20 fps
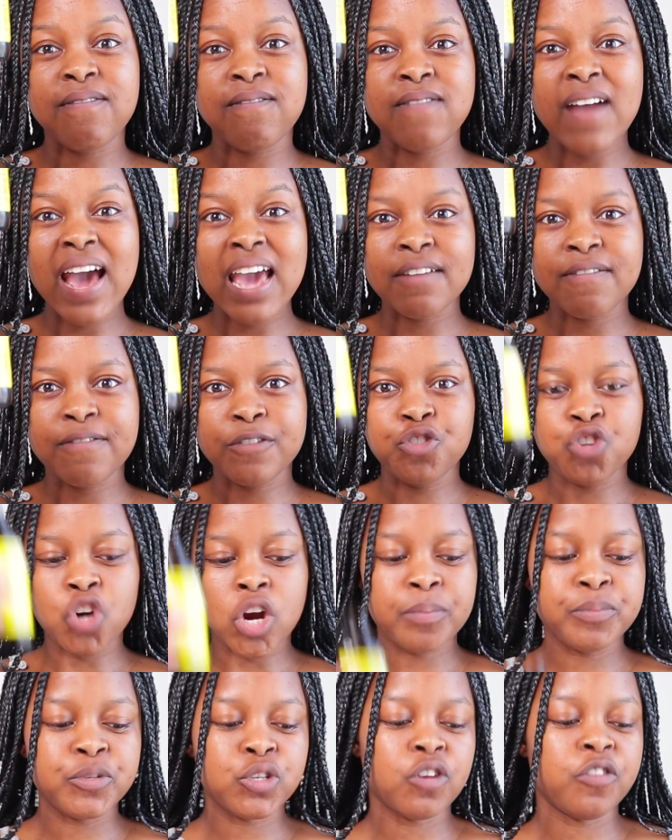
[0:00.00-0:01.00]
5
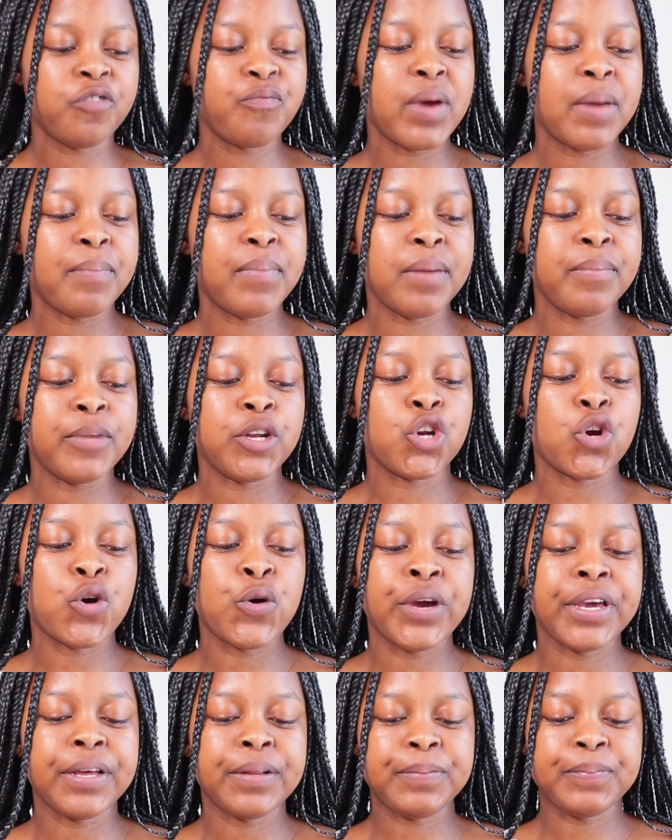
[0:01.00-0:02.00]
drops of peppermint
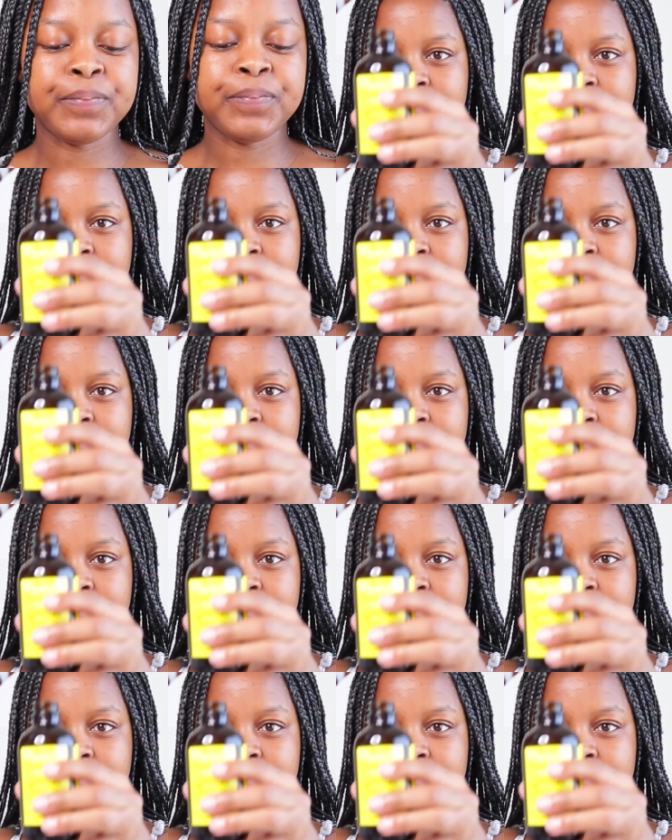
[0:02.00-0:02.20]
oil.